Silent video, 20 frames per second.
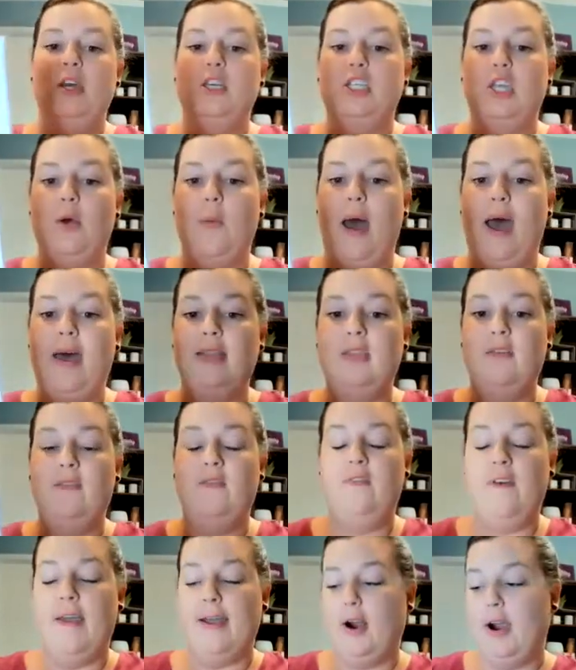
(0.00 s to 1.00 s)
So at the
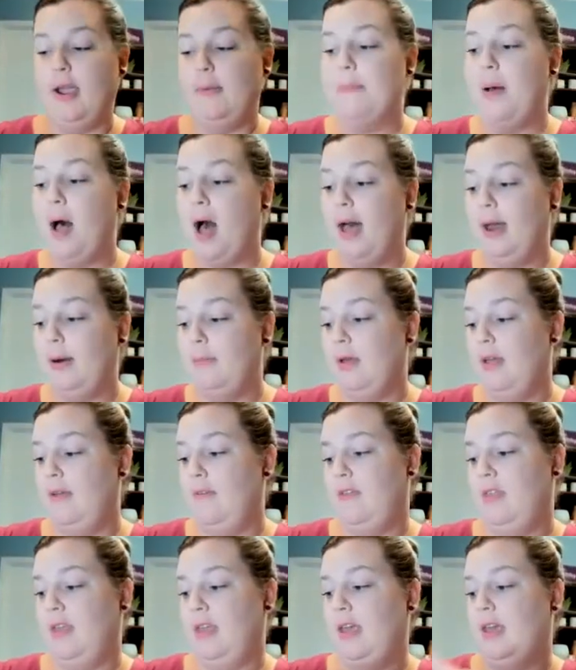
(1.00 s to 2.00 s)
very bottom
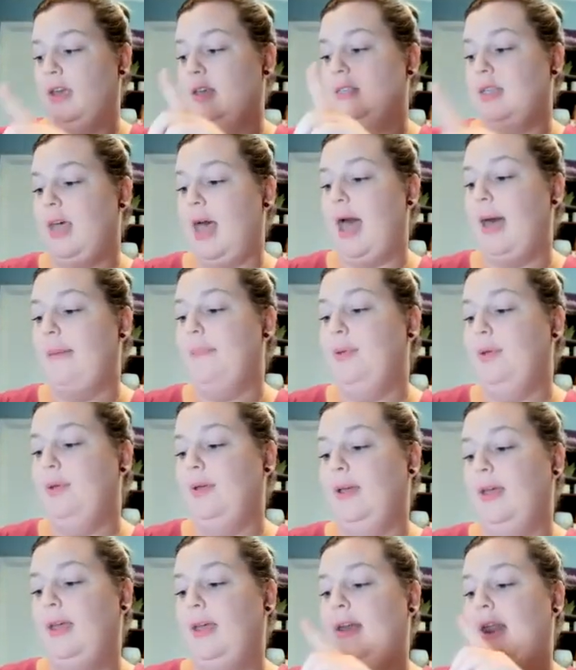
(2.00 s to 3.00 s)
of this, I
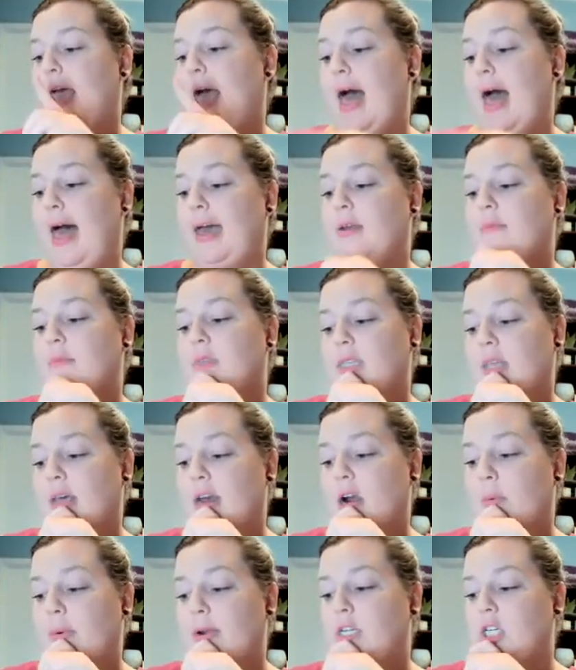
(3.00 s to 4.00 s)
put items that
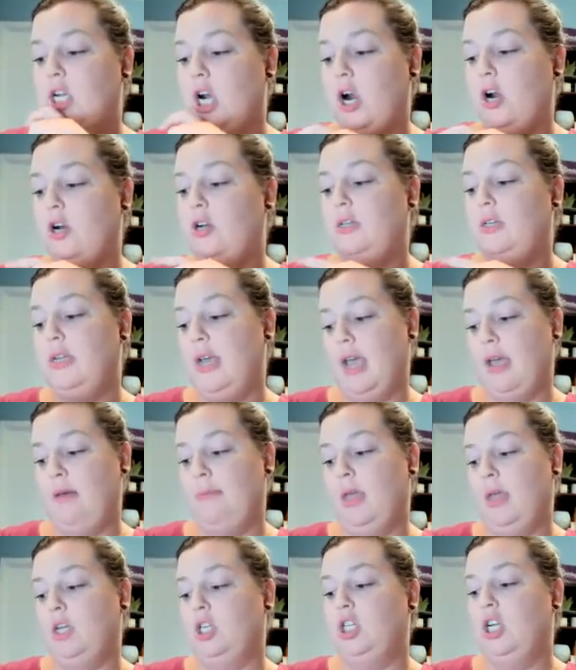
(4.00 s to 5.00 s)
are return
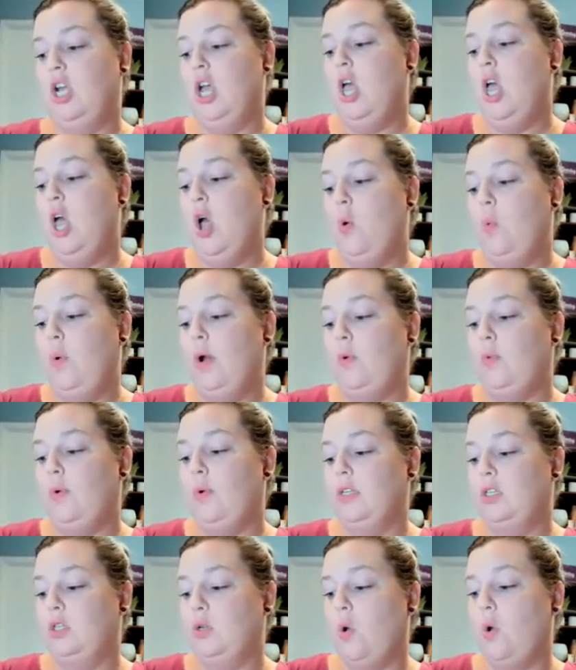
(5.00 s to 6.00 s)
damage will
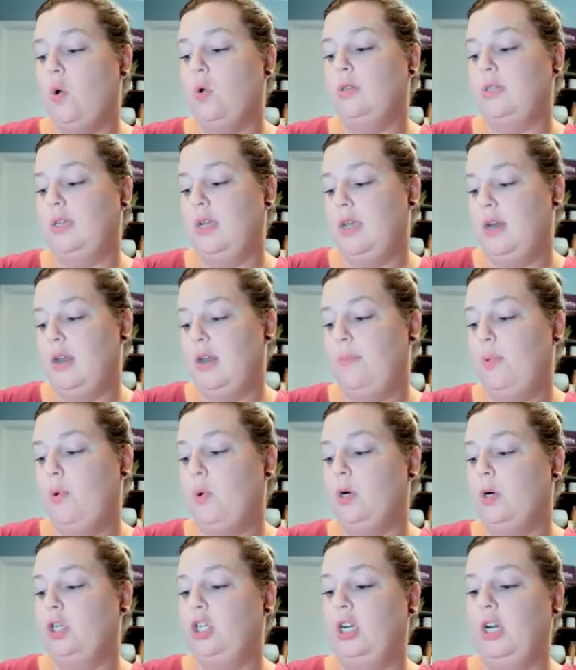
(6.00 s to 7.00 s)
result in a
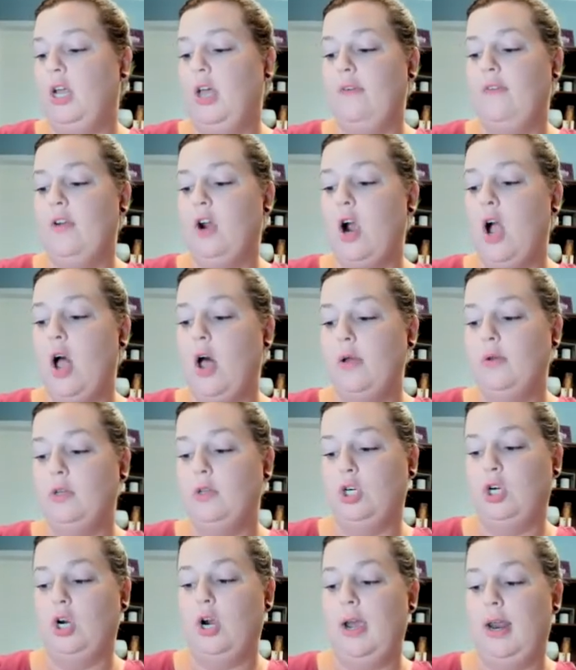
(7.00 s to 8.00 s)
portion of your
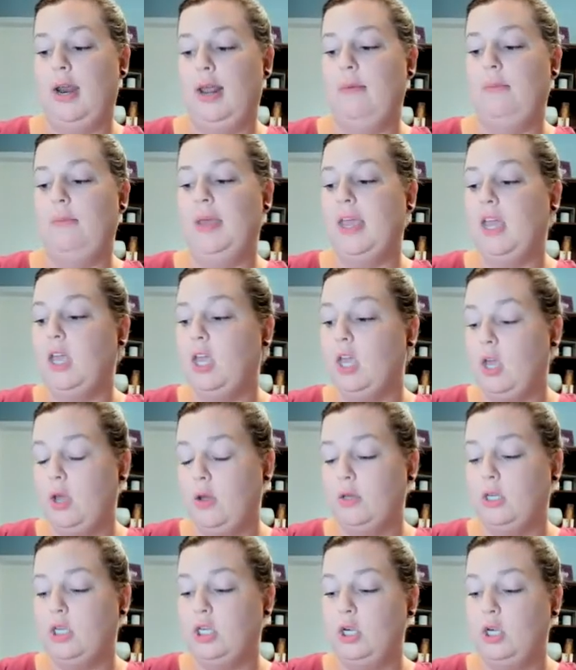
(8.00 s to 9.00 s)
host credit being
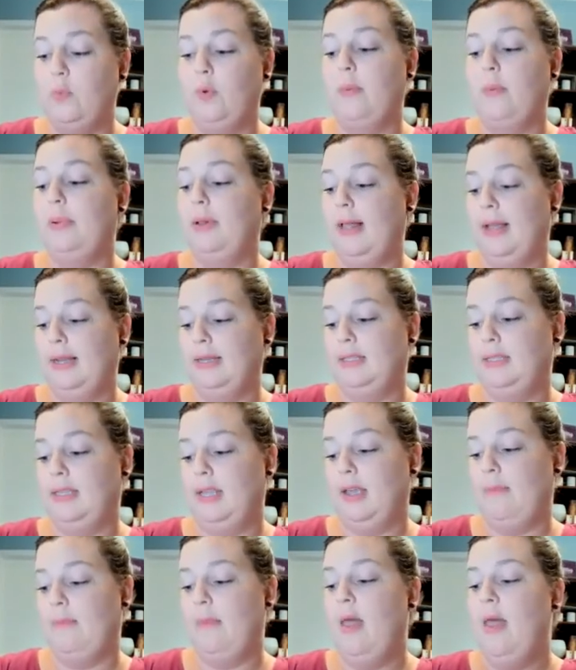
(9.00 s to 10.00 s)
used to replace
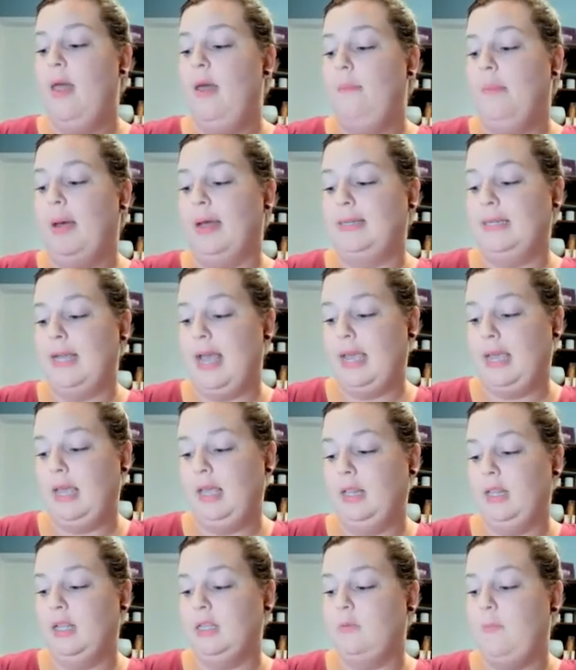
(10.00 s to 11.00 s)
them. By
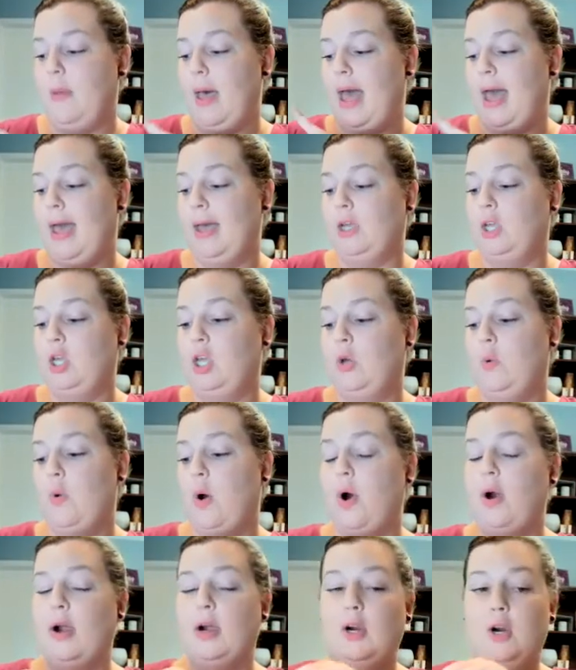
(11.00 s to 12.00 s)
taking this bag, you
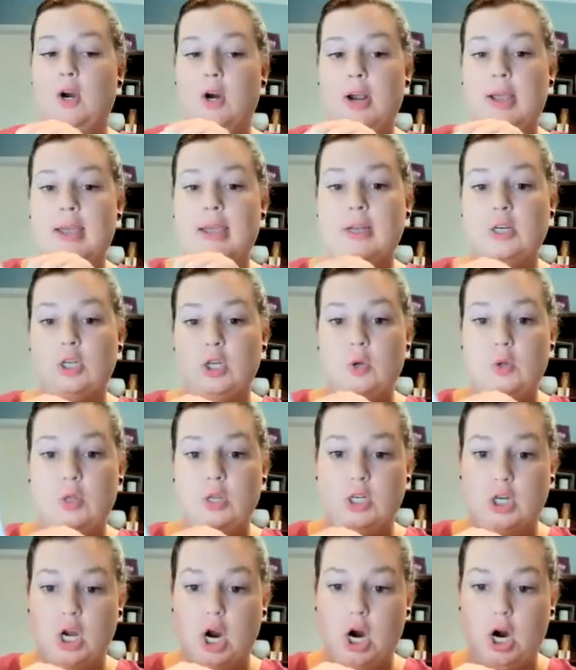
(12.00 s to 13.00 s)
are agreeing to the
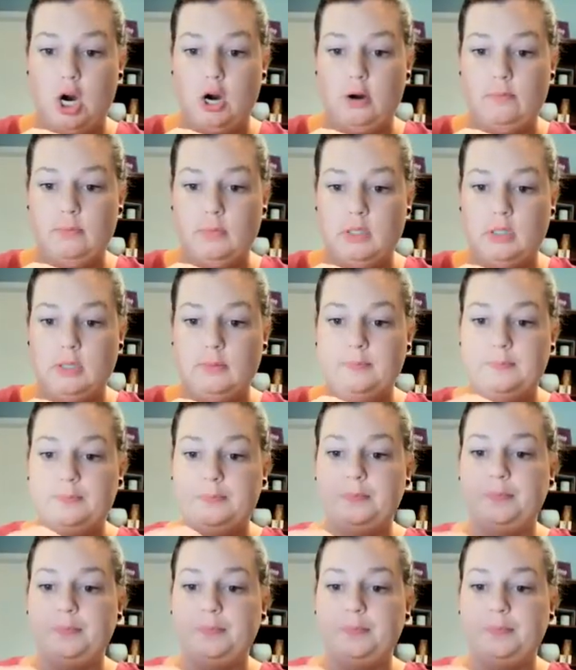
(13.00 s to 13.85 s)
terms.